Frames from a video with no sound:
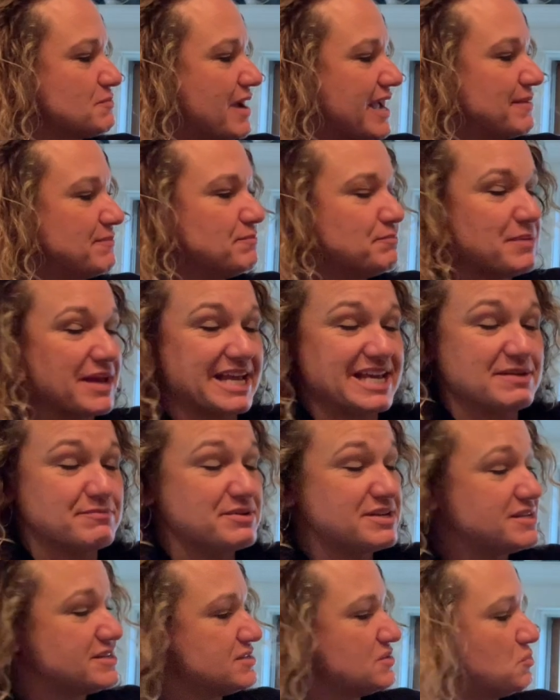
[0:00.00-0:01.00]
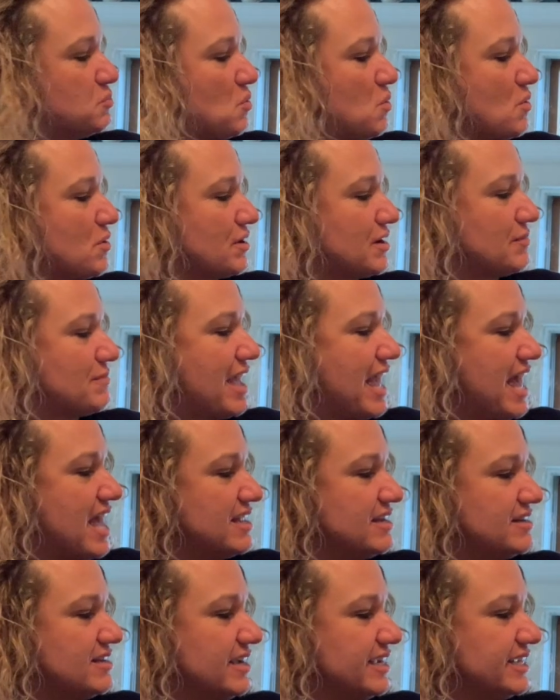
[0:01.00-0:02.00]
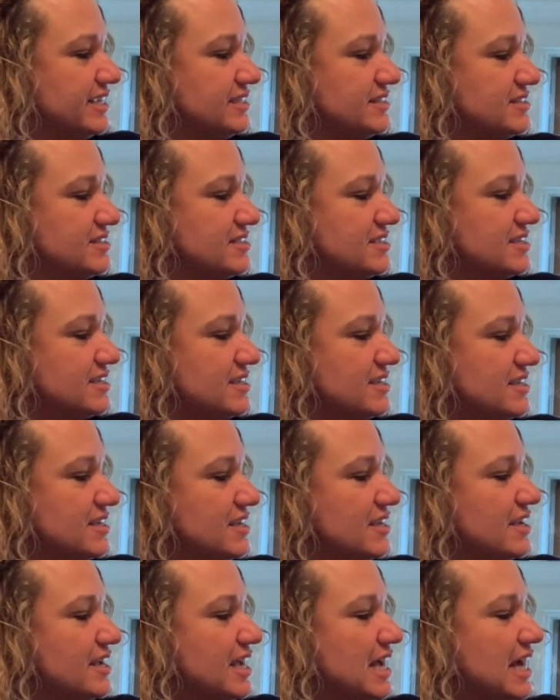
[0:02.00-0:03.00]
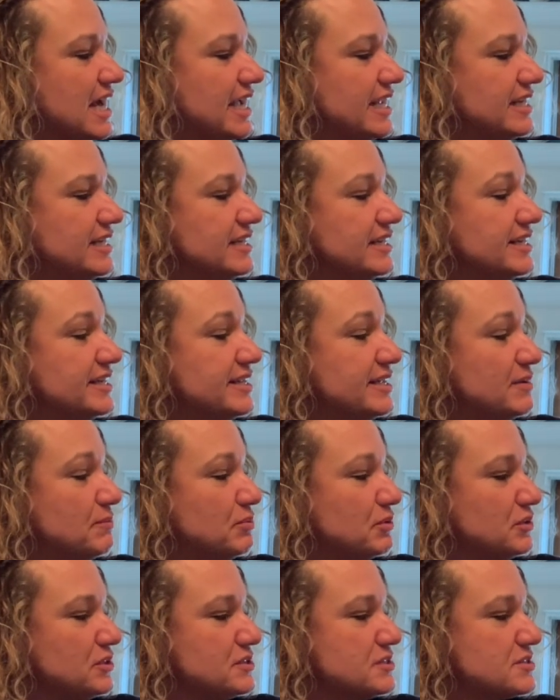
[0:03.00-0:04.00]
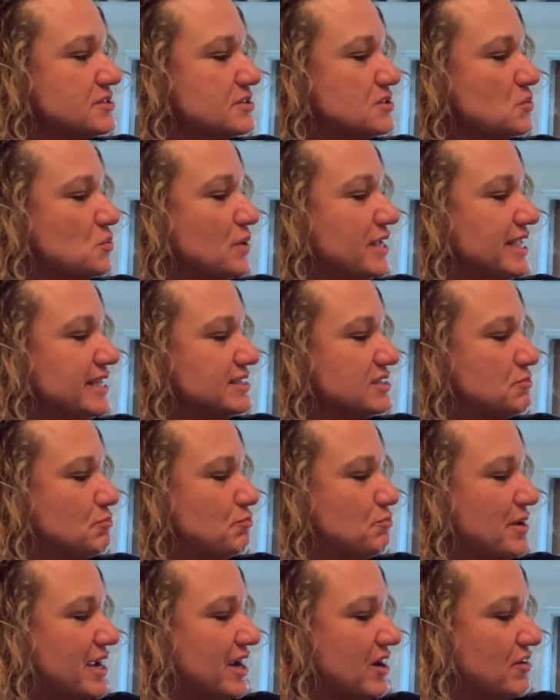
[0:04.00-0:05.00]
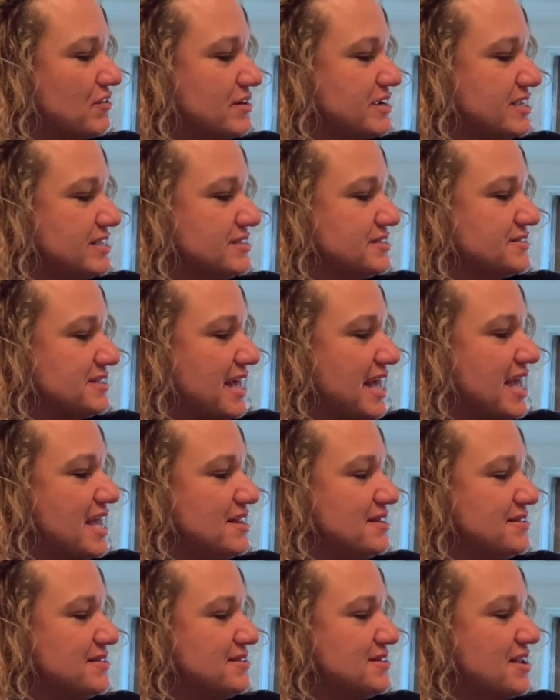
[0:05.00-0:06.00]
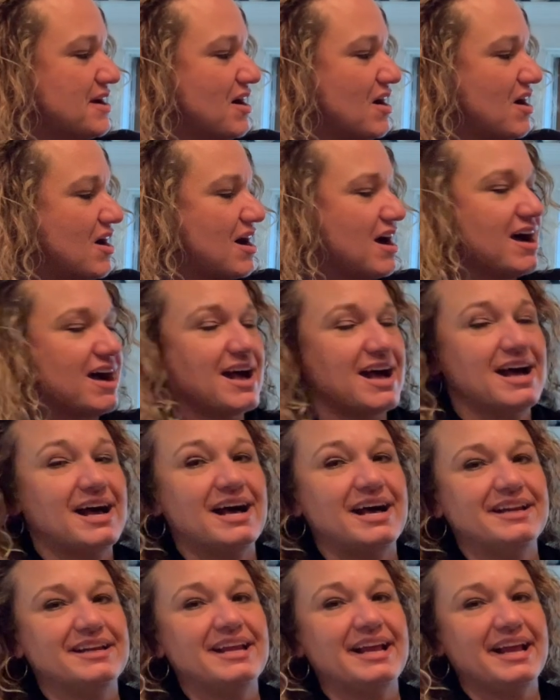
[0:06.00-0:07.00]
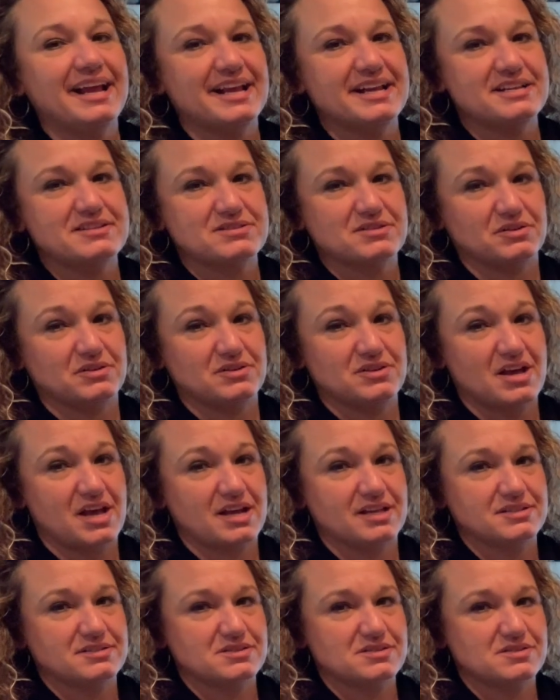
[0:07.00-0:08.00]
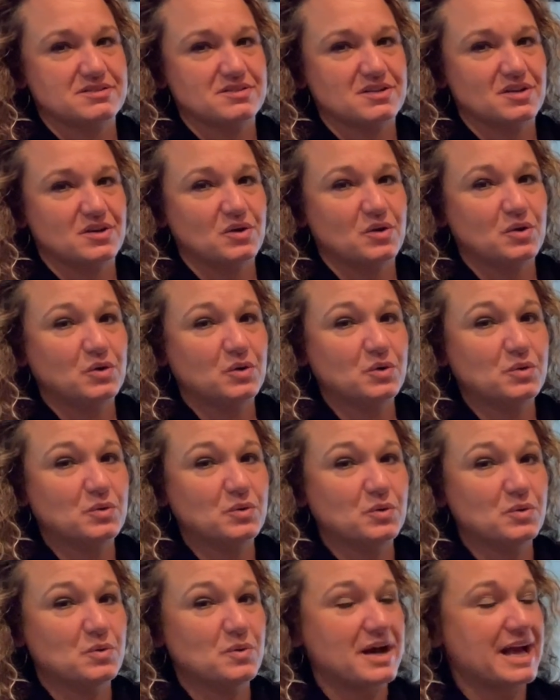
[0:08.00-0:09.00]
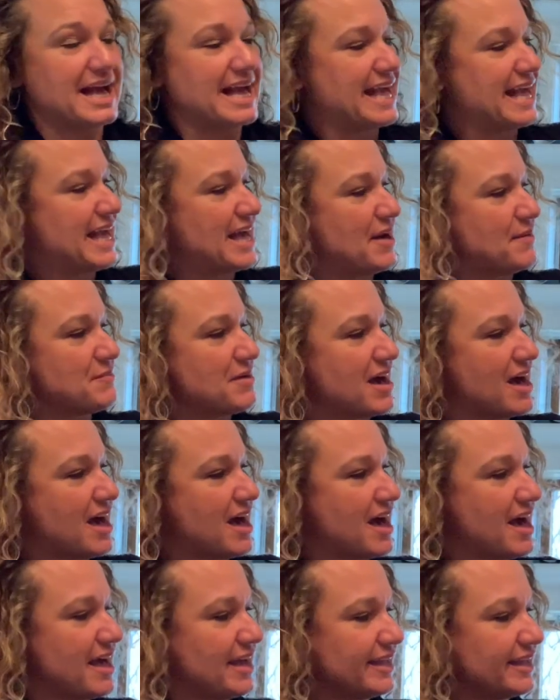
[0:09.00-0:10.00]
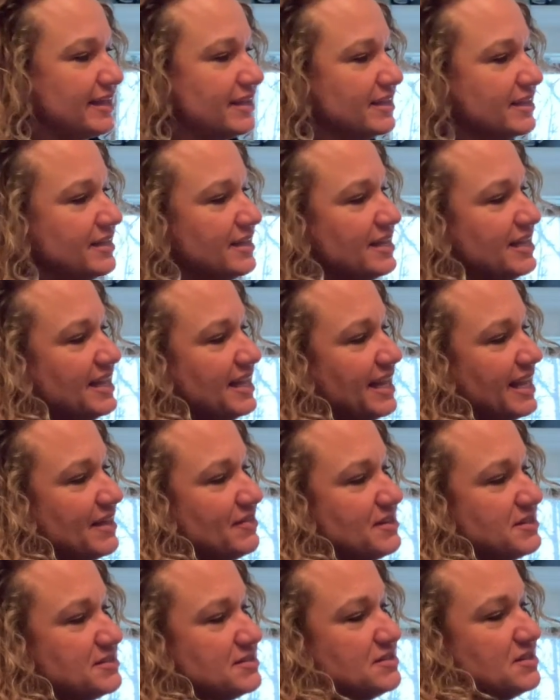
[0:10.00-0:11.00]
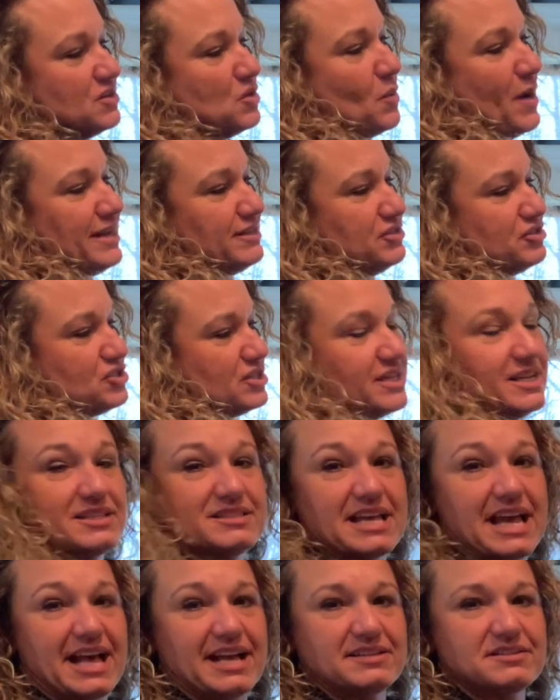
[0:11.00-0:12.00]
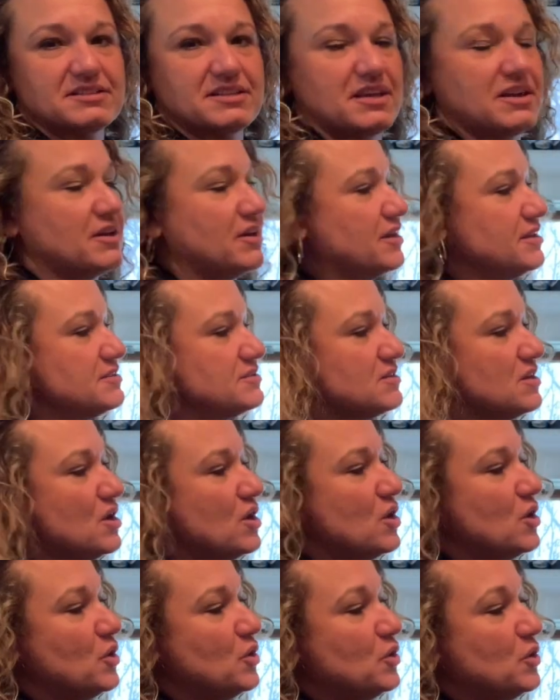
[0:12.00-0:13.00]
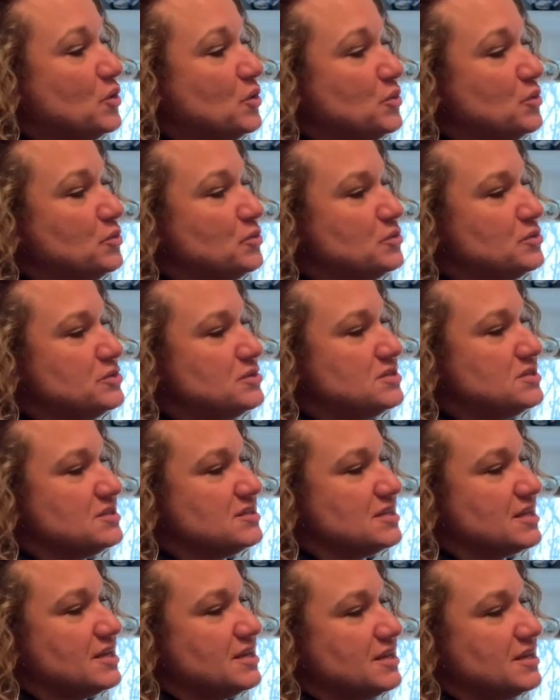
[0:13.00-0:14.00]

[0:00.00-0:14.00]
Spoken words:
my babies warm at night. I nibble sweet berries and gnaw on hazelnuts. Who am I? And this is the question it's asking us. Whose